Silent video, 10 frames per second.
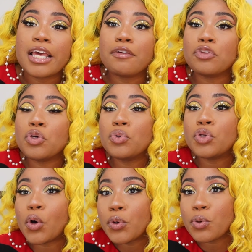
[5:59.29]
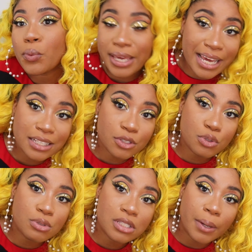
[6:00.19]
if you know you can't
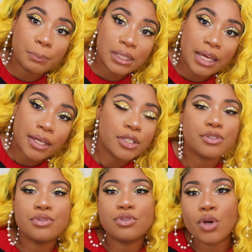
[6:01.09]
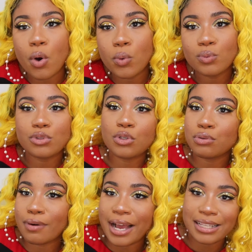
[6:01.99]
do something, don't
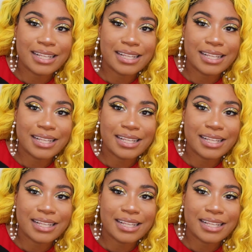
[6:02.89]
try.